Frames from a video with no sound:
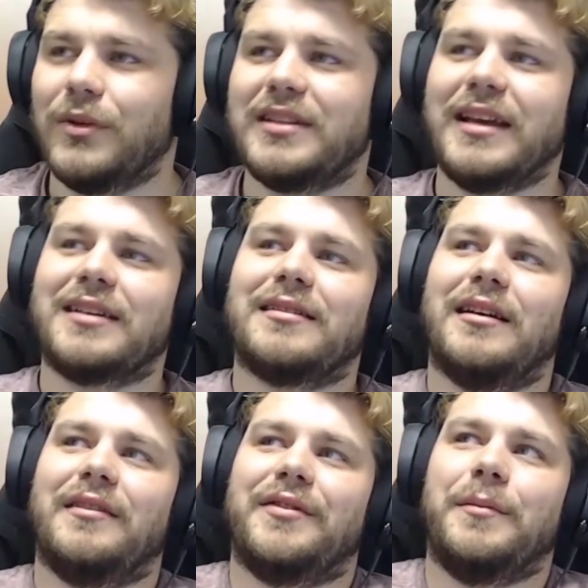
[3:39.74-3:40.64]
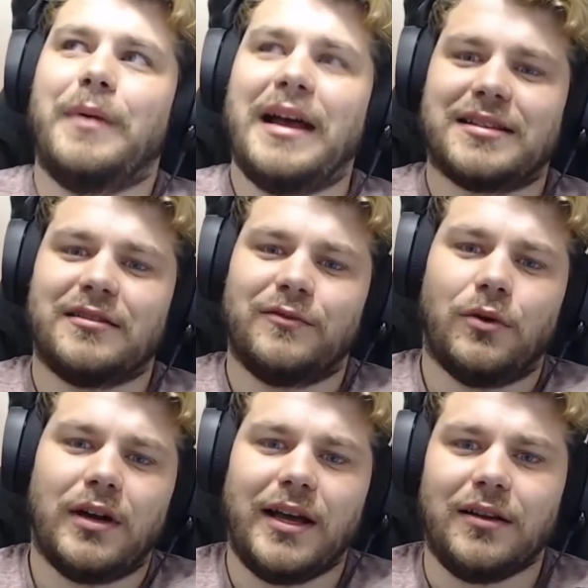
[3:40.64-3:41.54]
we take the best of
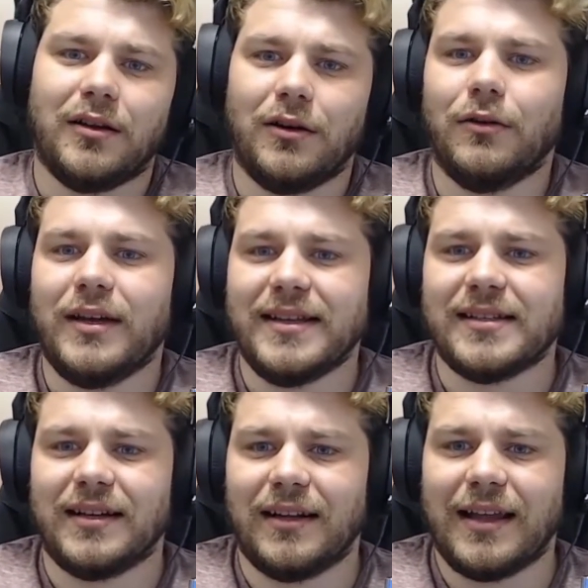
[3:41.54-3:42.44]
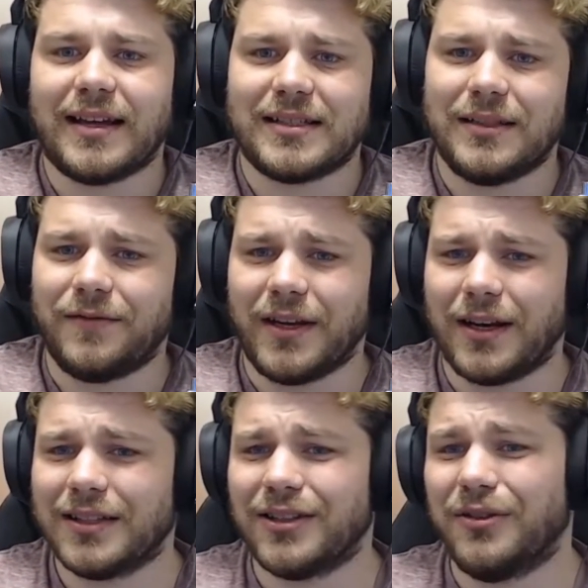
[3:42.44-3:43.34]
what Halo is in a legacy
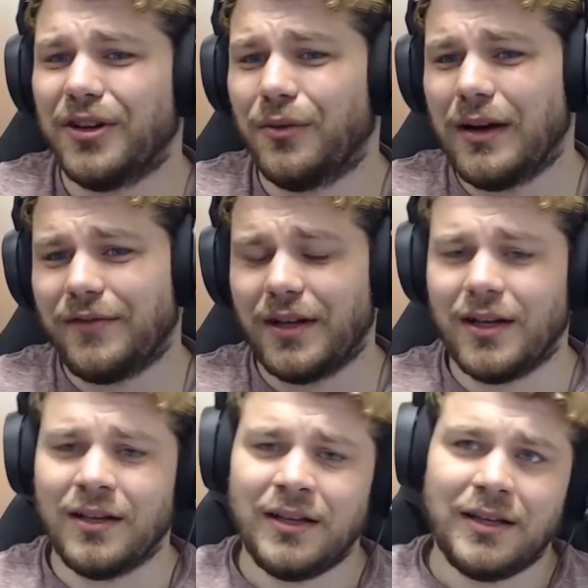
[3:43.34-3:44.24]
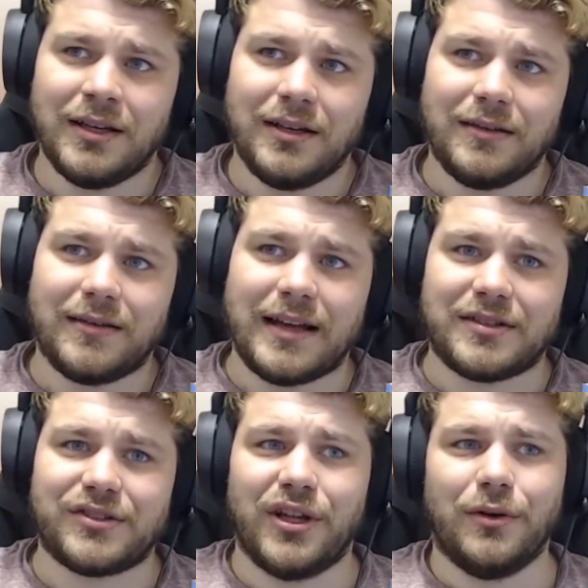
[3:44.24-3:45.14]
thing. I don't know whether that
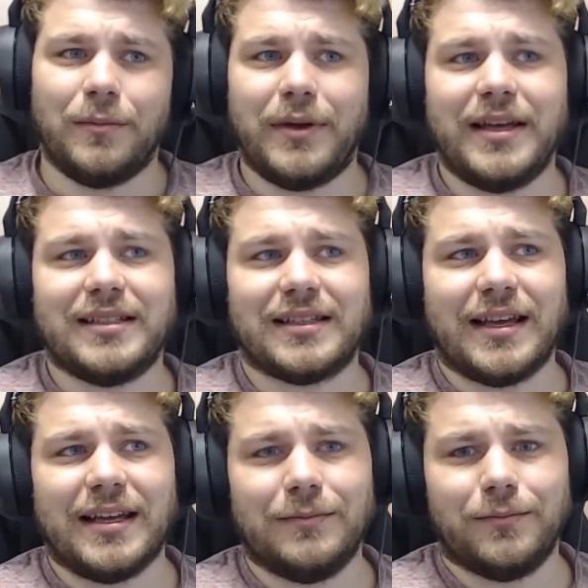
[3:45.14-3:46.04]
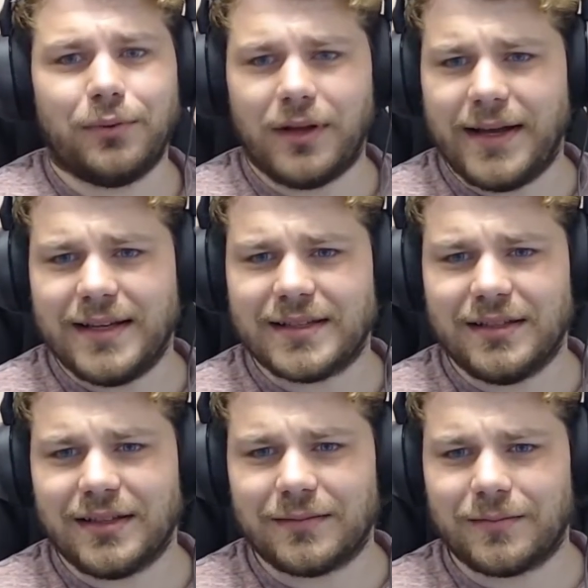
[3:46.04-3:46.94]
slower paced gameplay is
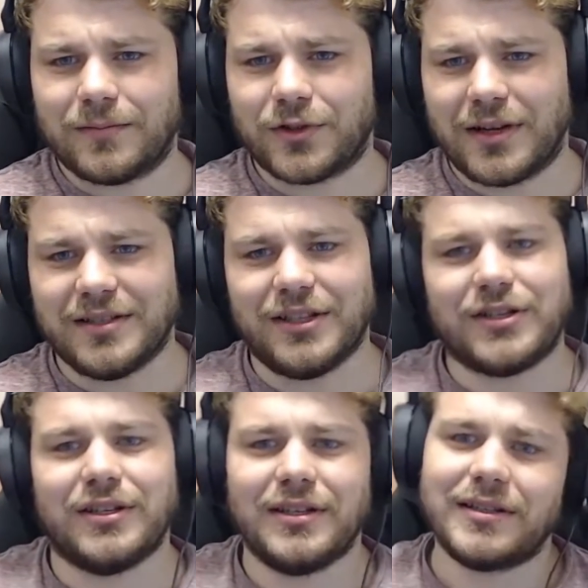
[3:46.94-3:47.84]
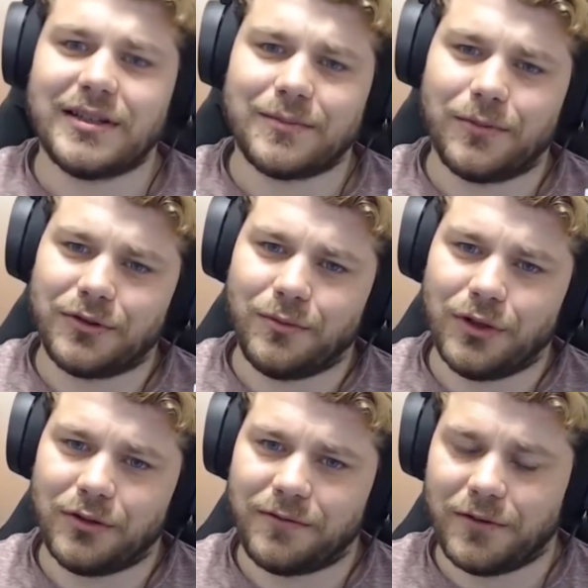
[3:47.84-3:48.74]
going to transition into this modern
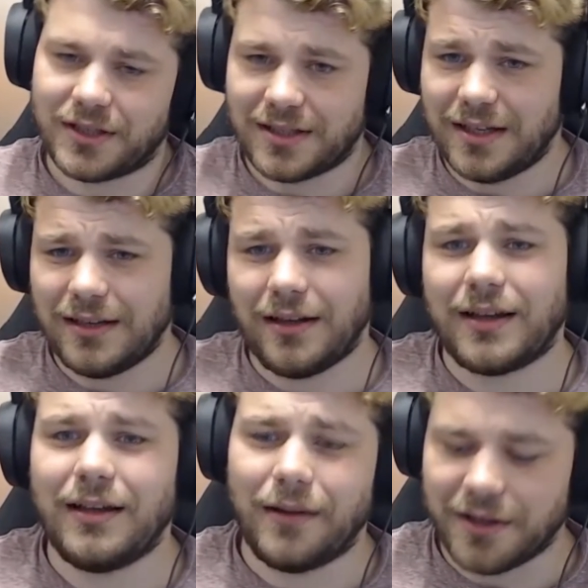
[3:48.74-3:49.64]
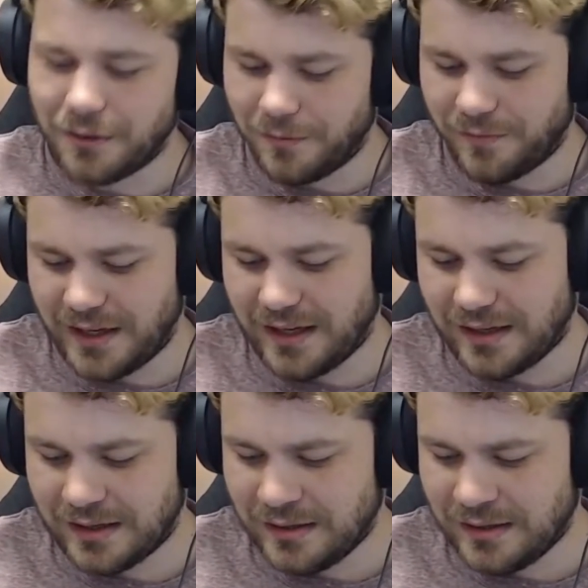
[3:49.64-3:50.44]
world for extended. Like, I don't think